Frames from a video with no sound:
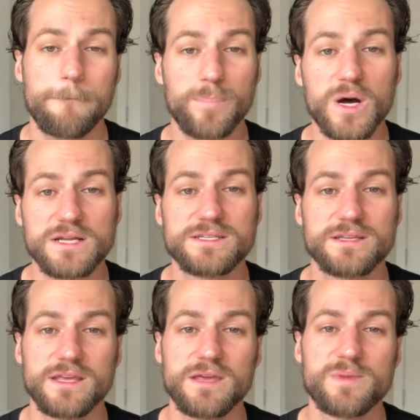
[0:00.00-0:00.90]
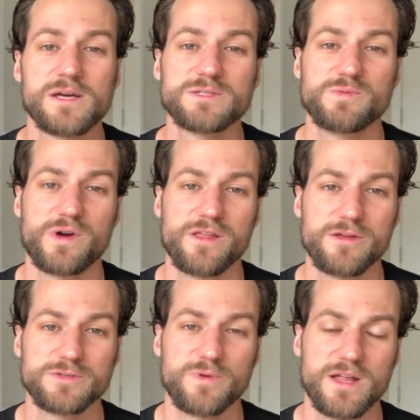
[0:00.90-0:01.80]
But email is one of
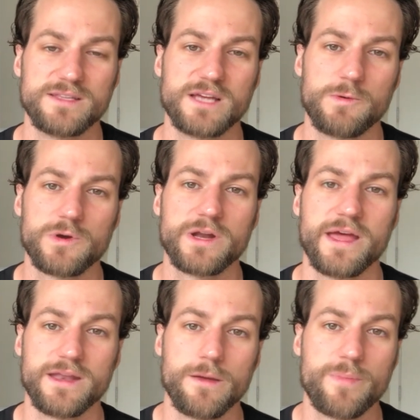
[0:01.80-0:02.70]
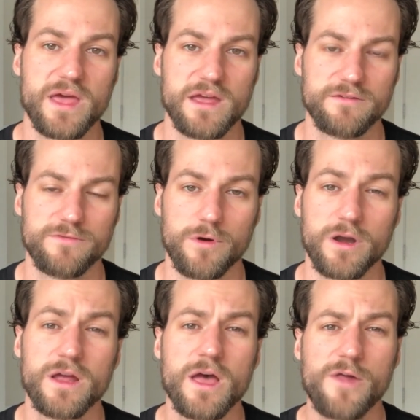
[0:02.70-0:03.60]
those ones that we're gonna end up paying for it.